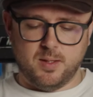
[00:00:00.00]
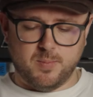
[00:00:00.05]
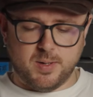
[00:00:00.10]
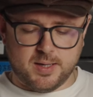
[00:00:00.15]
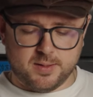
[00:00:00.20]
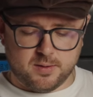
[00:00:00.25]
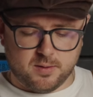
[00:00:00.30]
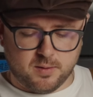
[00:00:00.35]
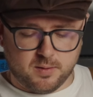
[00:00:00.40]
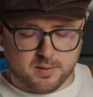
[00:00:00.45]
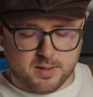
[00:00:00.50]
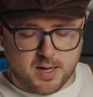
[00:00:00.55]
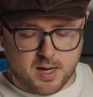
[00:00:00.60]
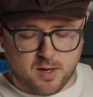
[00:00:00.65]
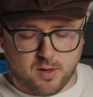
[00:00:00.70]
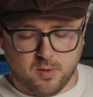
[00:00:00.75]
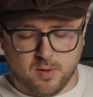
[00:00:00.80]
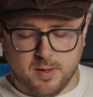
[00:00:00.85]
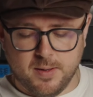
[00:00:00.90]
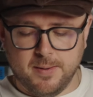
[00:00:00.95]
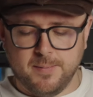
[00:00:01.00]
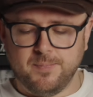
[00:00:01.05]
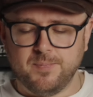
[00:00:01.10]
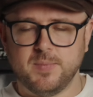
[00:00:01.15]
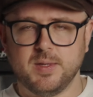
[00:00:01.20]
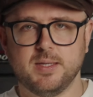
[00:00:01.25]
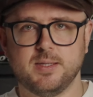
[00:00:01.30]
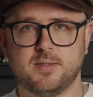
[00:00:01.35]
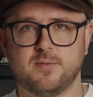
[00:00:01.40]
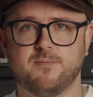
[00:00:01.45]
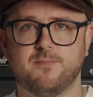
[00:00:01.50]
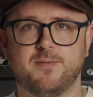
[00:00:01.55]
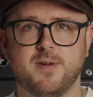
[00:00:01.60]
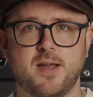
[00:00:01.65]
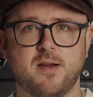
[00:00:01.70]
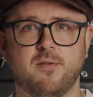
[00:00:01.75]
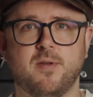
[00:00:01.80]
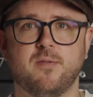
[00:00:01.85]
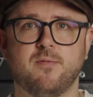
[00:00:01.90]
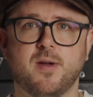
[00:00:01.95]
the butter now is
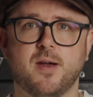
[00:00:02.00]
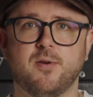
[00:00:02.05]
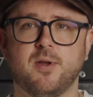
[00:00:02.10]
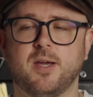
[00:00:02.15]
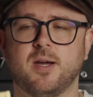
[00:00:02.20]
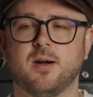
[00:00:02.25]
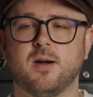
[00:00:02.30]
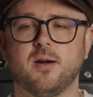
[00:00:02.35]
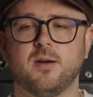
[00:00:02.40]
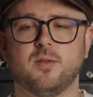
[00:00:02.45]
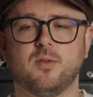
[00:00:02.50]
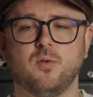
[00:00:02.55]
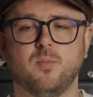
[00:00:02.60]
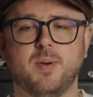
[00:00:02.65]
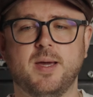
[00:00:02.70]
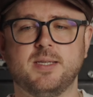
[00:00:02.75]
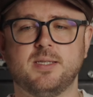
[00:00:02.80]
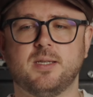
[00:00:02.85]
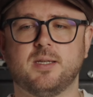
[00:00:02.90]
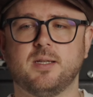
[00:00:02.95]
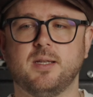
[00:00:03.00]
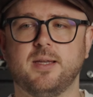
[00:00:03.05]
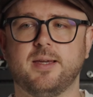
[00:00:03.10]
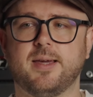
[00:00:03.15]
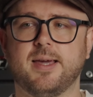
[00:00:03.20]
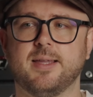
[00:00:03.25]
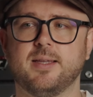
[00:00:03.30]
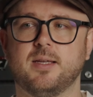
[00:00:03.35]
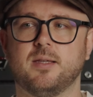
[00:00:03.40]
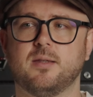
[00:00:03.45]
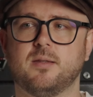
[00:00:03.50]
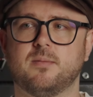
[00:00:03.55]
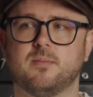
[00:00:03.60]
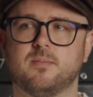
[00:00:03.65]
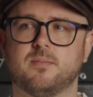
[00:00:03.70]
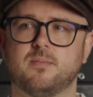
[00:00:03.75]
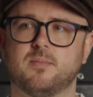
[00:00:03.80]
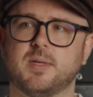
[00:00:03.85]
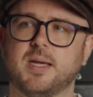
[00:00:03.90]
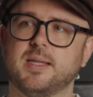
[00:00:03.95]
very hard. You basically cannot
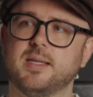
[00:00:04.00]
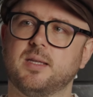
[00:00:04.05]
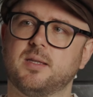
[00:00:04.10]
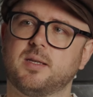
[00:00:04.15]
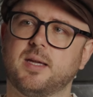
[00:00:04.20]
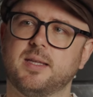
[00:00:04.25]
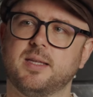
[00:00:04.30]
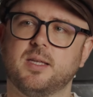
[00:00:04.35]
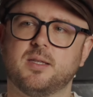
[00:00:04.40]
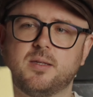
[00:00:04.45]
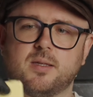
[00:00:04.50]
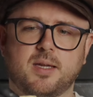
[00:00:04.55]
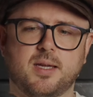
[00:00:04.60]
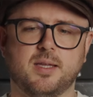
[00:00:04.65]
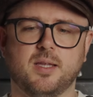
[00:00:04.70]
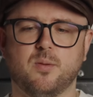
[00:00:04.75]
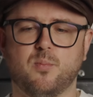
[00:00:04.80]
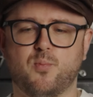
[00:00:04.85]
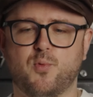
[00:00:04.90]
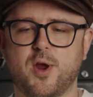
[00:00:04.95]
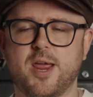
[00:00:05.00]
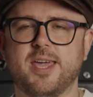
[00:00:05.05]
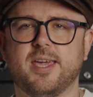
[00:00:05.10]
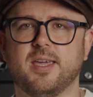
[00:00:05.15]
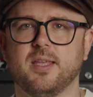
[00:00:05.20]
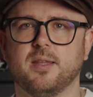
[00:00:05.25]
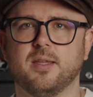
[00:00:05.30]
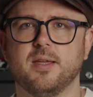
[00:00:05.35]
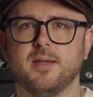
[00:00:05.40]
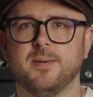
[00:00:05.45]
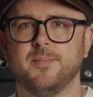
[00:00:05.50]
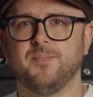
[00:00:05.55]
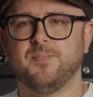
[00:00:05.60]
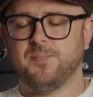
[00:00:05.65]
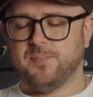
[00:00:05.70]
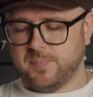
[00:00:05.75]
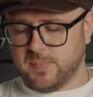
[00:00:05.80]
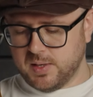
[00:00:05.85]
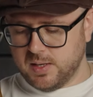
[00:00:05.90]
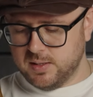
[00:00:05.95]
break it.
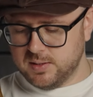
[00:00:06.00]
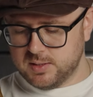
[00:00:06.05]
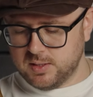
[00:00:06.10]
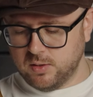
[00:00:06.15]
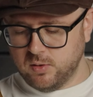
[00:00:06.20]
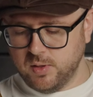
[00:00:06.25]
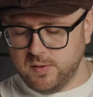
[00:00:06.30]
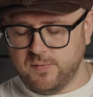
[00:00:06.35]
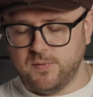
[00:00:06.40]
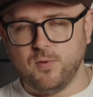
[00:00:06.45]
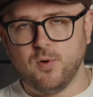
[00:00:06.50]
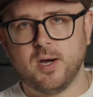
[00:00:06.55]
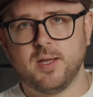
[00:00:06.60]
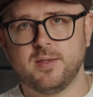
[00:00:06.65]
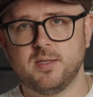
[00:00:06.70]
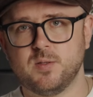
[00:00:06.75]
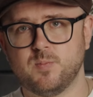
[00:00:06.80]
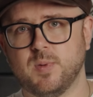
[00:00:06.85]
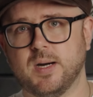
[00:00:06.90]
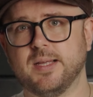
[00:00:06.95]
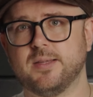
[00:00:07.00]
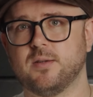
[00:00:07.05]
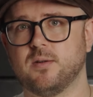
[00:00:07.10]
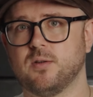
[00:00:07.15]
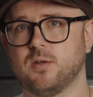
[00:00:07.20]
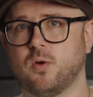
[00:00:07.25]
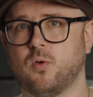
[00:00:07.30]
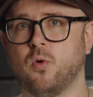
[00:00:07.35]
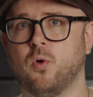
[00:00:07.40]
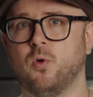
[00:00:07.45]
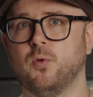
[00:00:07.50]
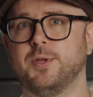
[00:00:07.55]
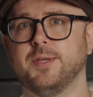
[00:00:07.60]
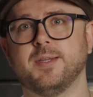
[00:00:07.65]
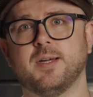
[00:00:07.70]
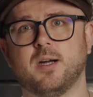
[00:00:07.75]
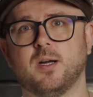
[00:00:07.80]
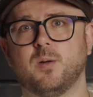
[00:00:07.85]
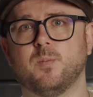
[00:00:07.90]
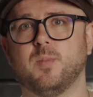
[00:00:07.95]
So if you add this butter, cold
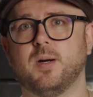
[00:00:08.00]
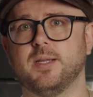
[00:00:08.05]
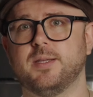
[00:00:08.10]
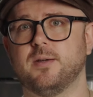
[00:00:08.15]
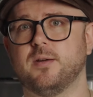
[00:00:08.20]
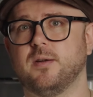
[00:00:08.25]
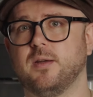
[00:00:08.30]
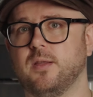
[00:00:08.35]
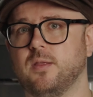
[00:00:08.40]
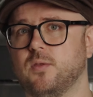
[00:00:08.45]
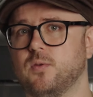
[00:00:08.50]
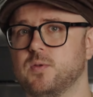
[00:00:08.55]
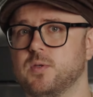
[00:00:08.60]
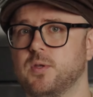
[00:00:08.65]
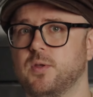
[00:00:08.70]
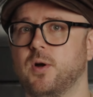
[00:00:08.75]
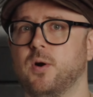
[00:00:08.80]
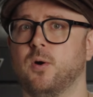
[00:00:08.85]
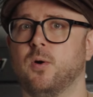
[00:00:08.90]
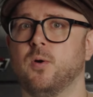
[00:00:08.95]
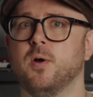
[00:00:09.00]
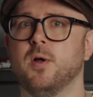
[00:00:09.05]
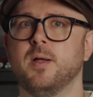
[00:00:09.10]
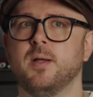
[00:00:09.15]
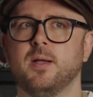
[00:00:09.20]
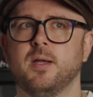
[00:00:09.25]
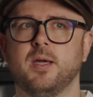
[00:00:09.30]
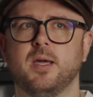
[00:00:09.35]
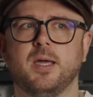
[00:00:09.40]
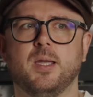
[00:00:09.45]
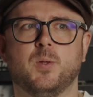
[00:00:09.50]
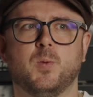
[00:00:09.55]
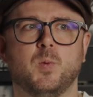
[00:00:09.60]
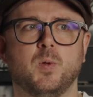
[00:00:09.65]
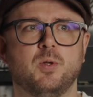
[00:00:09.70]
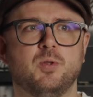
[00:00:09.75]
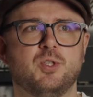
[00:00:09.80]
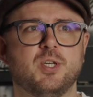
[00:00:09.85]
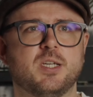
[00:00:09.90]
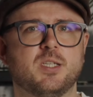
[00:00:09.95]
and hard butter, into the dough, it
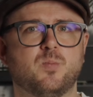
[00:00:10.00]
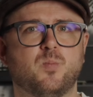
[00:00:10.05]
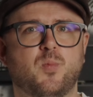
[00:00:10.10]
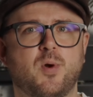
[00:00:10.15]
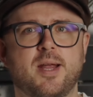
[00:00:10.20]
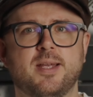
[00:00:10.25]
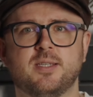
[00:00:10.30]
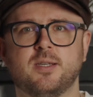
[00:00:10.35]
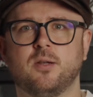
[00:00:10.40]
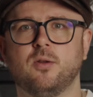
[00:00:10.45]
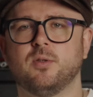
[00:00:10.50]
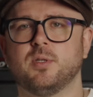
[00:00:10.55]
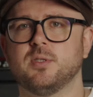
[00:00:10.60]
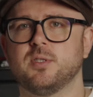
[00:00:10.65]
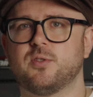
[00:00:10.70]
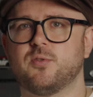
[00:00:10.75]
will just break the gluten